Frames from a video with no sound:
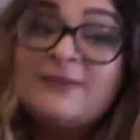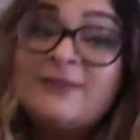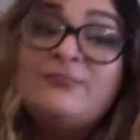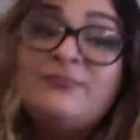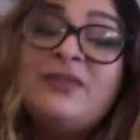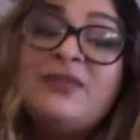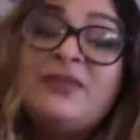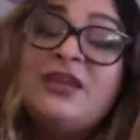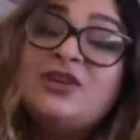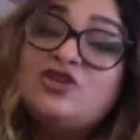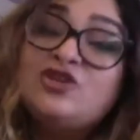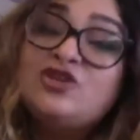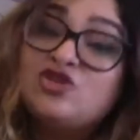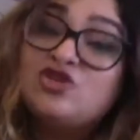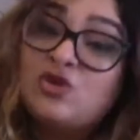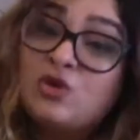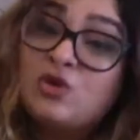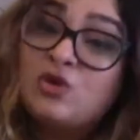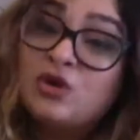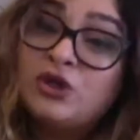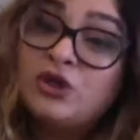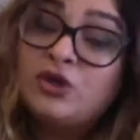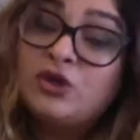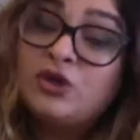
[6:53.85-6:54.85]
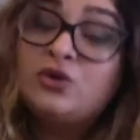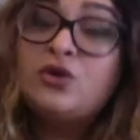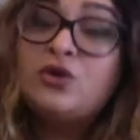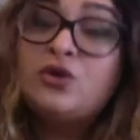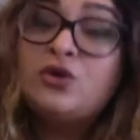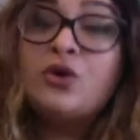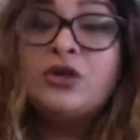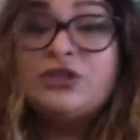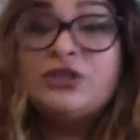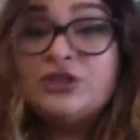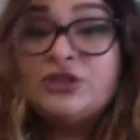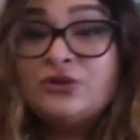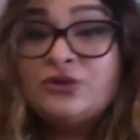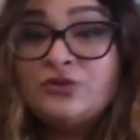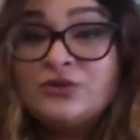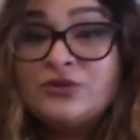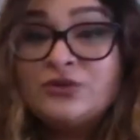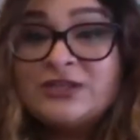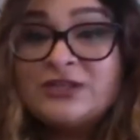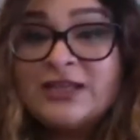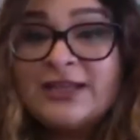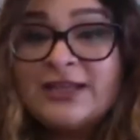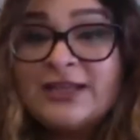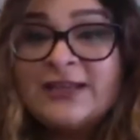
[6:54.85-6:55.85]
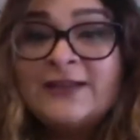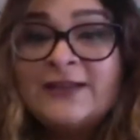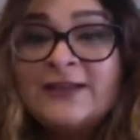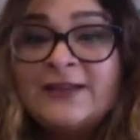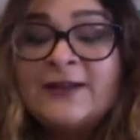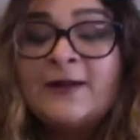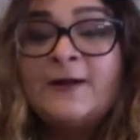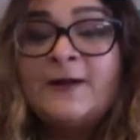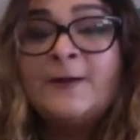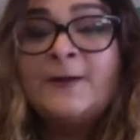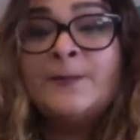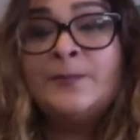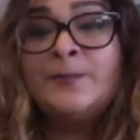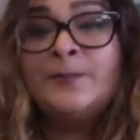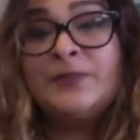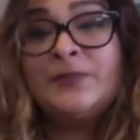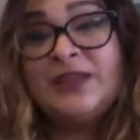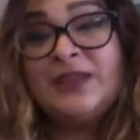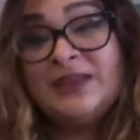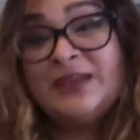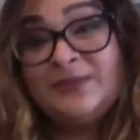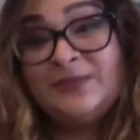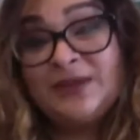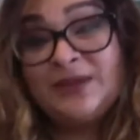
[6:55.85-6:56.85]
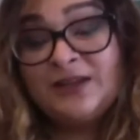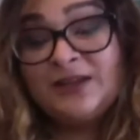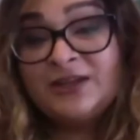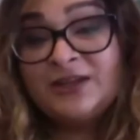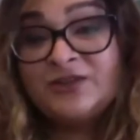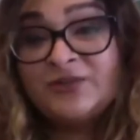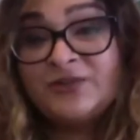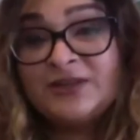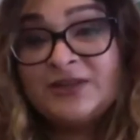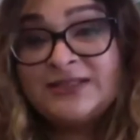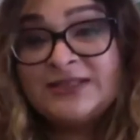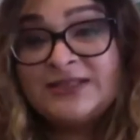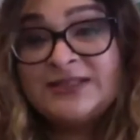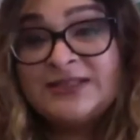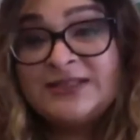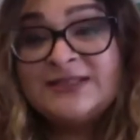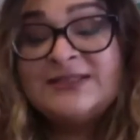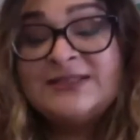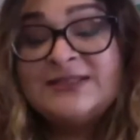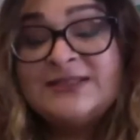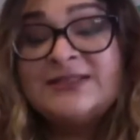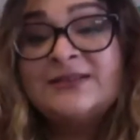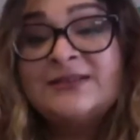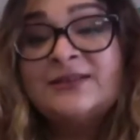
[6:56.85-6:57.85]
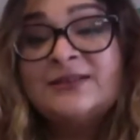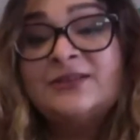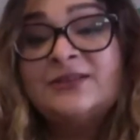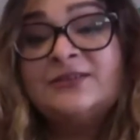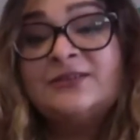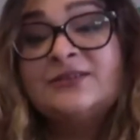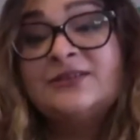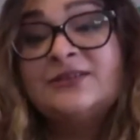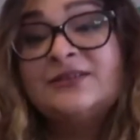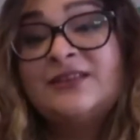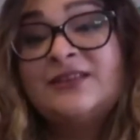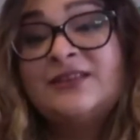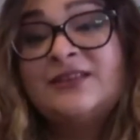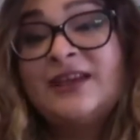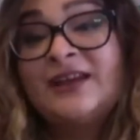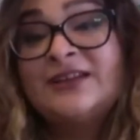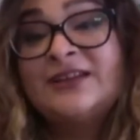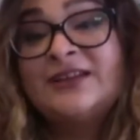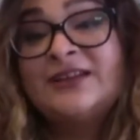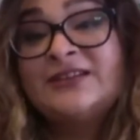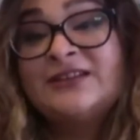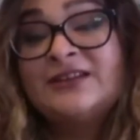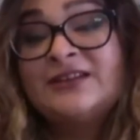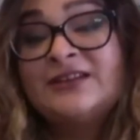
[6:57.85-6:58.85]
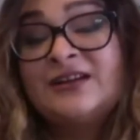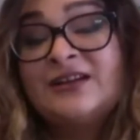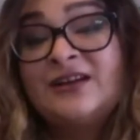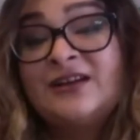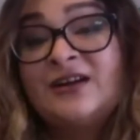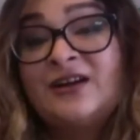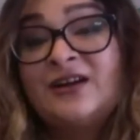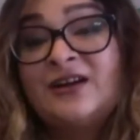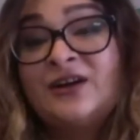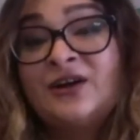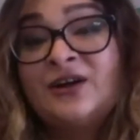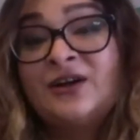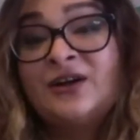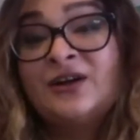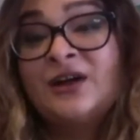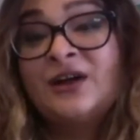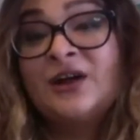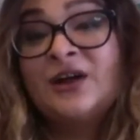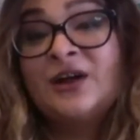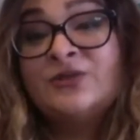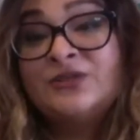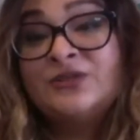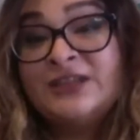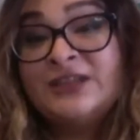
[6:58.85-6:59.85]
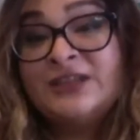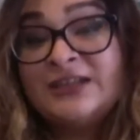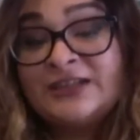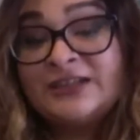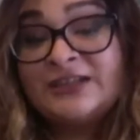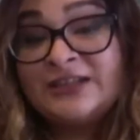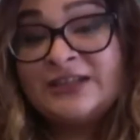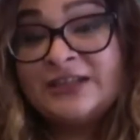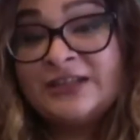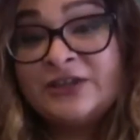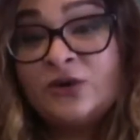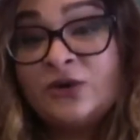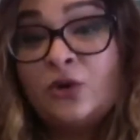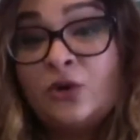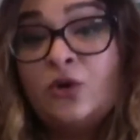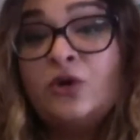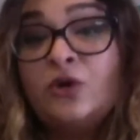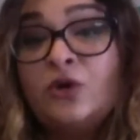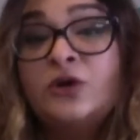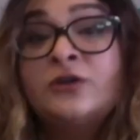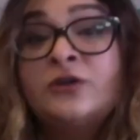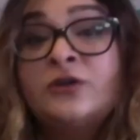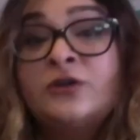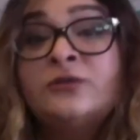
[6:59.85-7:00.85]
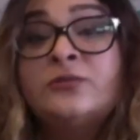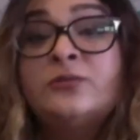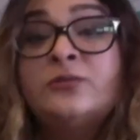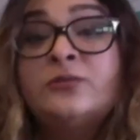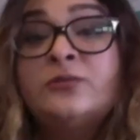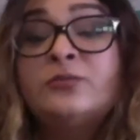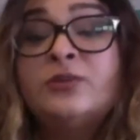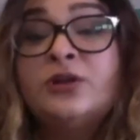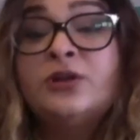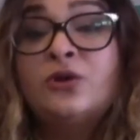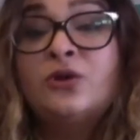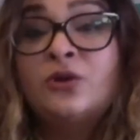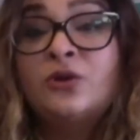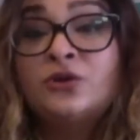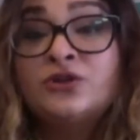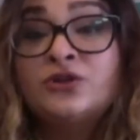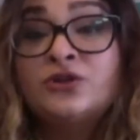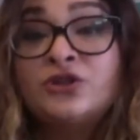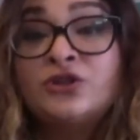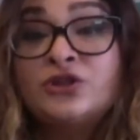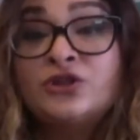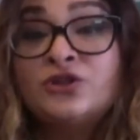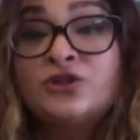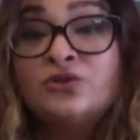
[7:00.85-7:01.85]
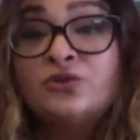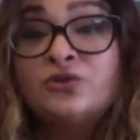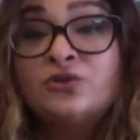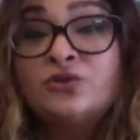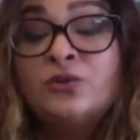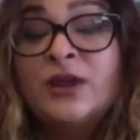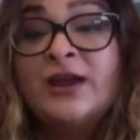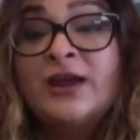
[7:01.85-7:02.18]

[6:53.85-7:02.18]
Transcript: Make sure you're not using email addresses that are outdated or belong to you